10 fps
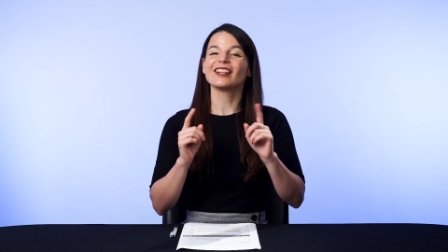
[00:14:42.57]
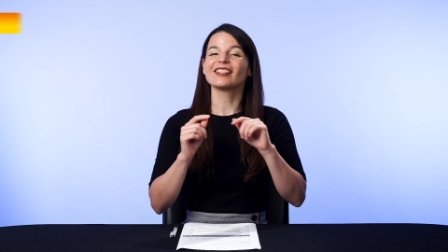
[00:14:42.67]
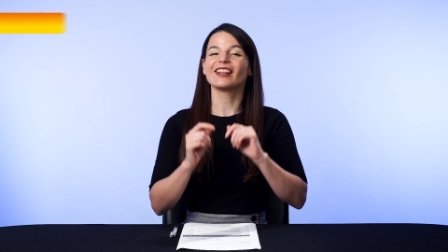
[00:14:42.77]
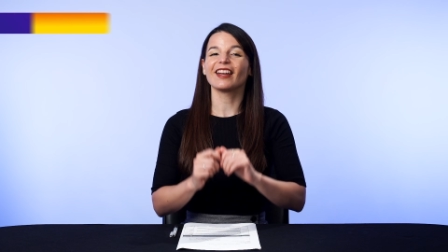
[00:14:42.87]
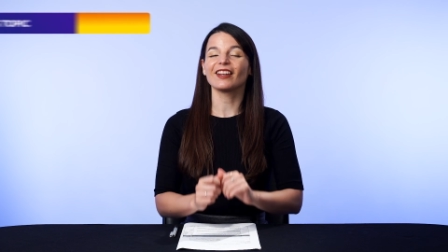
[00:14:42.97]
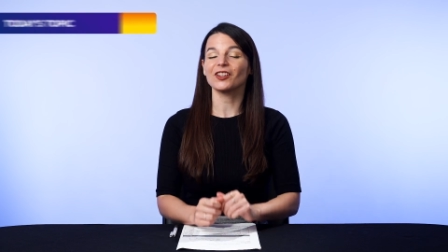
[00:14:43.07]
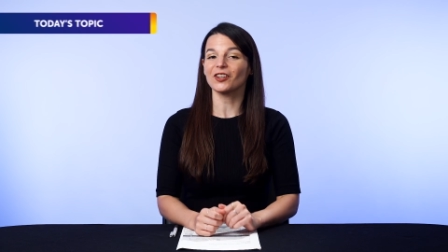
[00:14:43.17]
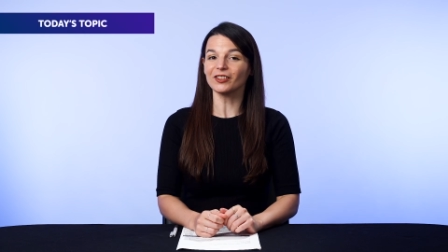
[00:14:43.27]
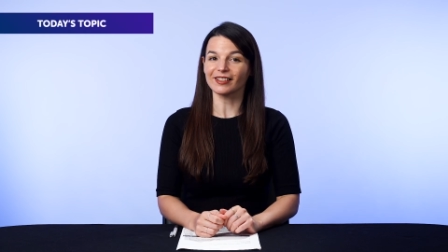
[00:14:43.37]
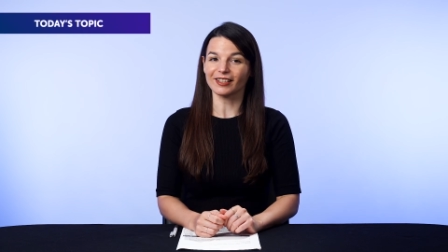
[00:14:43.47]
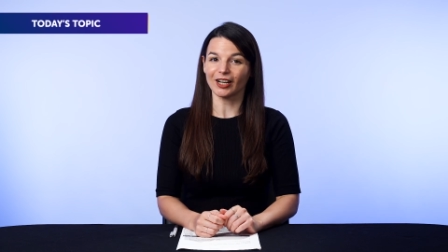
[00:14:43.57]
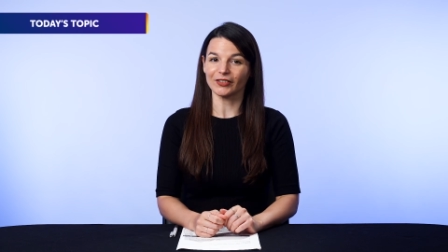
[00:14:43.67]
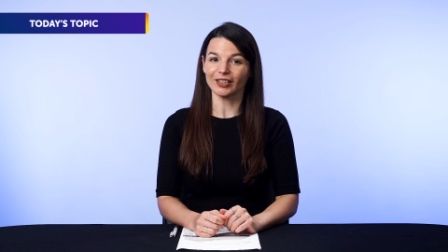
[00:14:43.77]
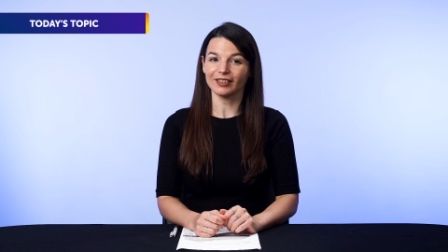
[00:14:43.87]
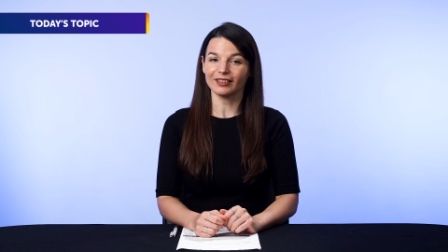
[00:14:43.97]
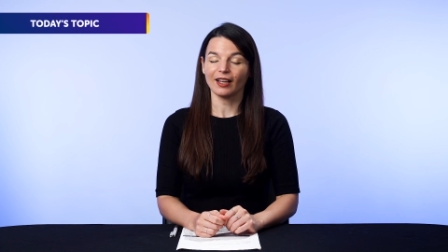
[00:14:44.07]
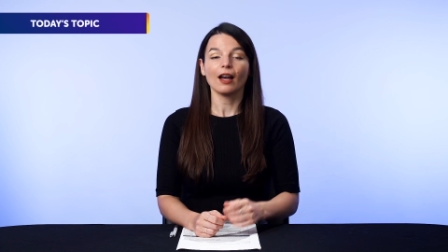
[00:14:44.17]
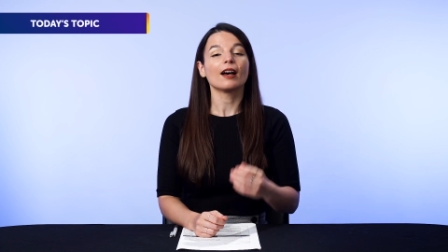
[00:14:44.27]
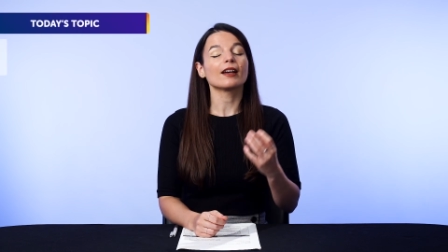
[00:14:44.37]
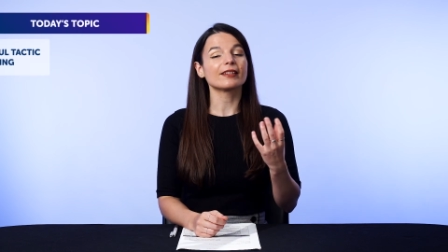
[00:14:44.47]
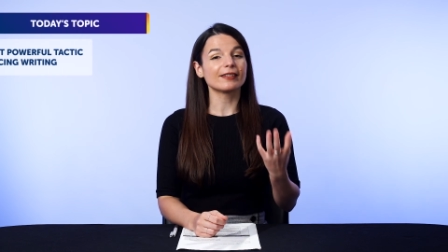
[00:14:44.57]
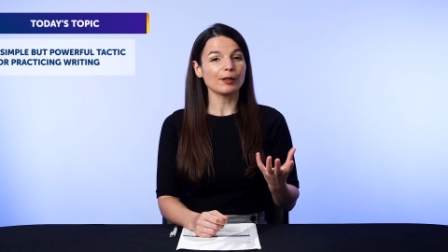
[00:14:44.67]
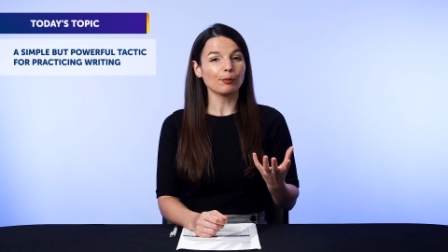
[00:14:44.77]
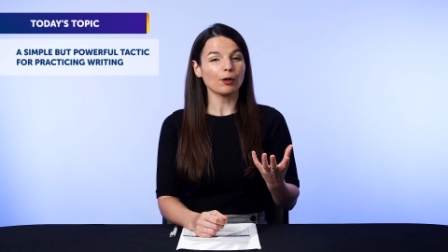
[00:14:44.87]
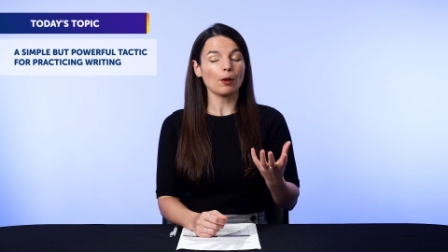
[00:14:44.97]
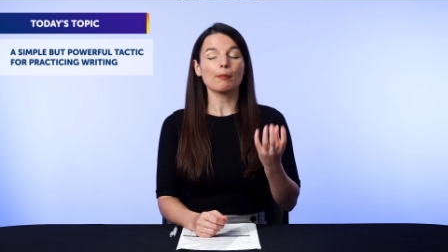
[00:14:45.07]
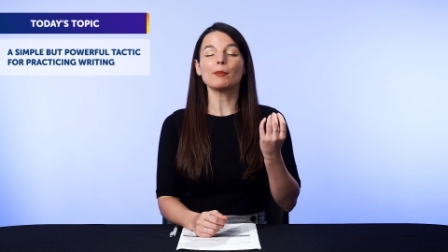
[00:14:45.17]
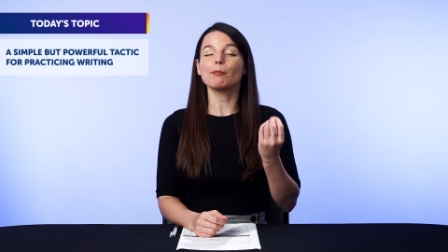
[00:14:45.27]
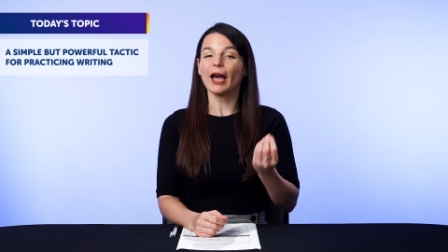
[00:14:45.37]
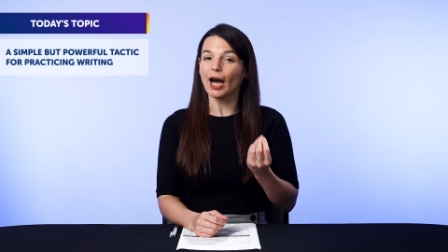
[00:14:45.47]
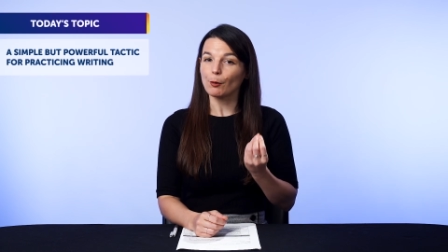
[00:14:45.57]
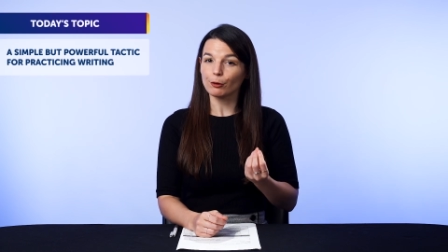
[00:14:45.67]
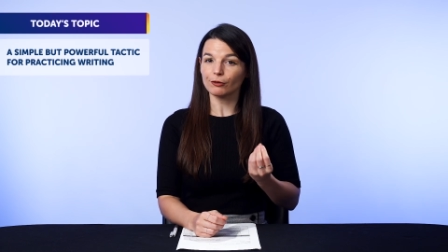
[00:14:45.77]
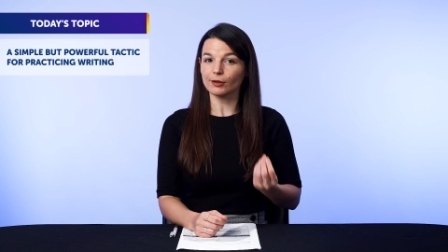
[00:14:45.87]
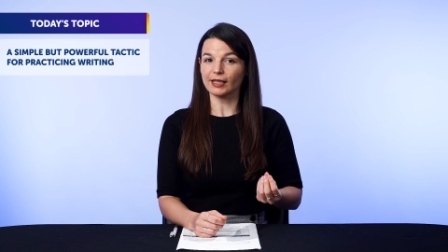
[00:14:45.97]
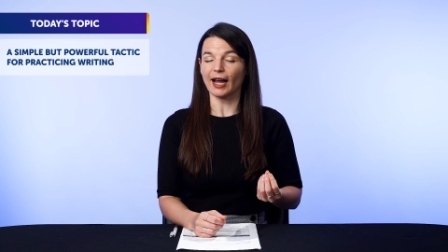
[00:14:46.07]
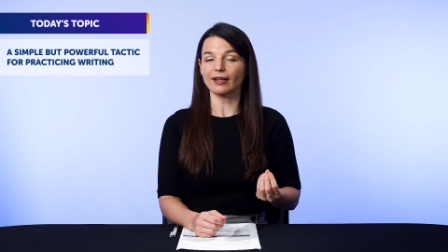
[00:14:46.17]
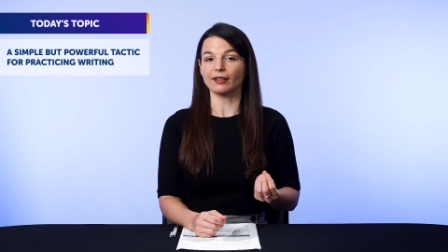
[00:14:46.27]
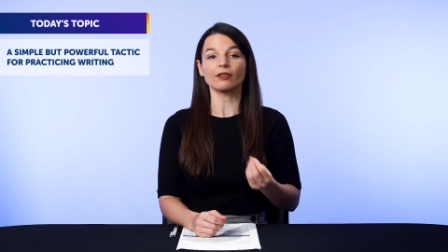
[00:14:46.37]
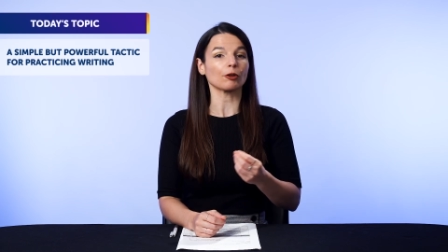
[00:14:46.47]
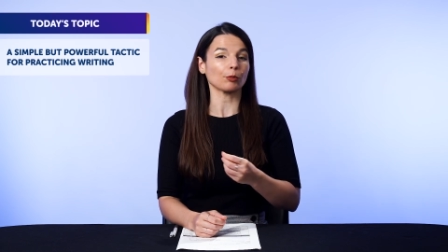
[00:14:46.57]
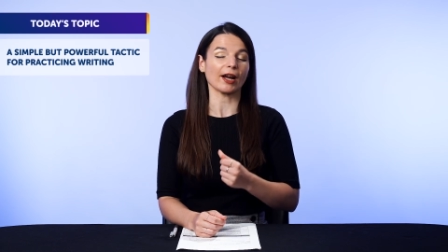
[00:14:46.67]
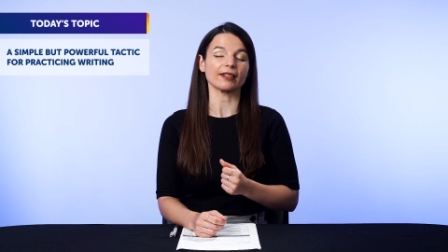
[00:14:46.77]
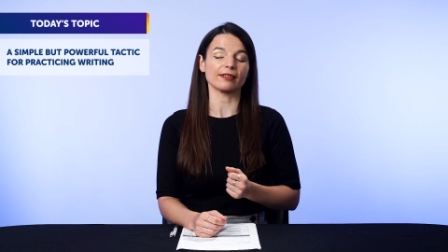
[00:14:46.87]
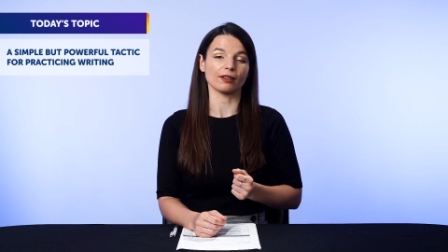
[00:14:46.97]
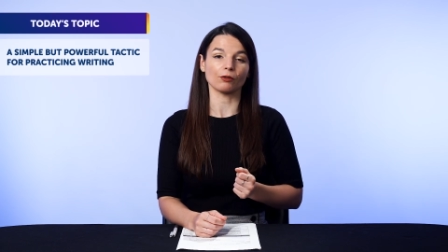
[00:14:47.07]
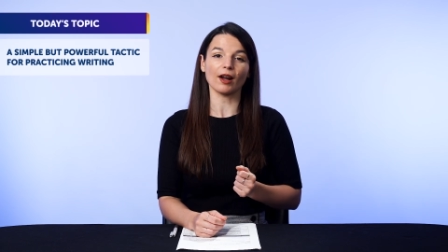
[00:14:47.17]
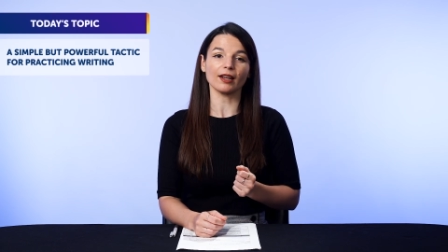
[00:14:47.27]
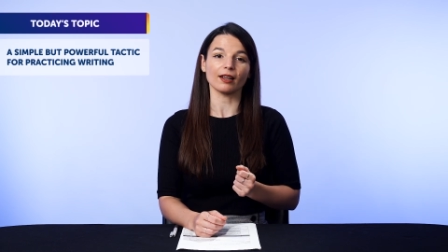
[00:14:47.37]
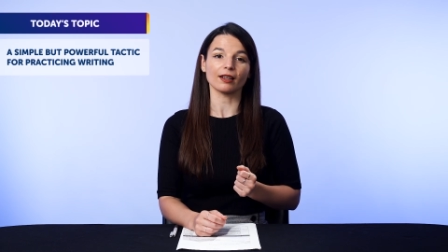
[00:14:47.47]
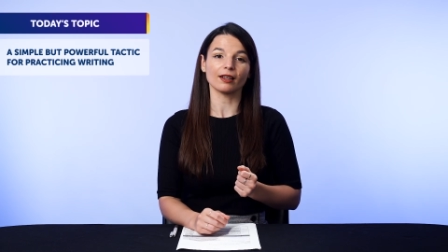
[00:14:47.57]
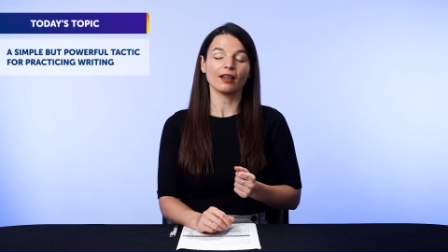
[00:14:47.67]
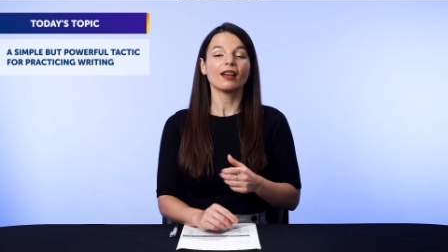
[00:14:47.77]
Today, you'll discover a simple but powerful tactic for practicing writing,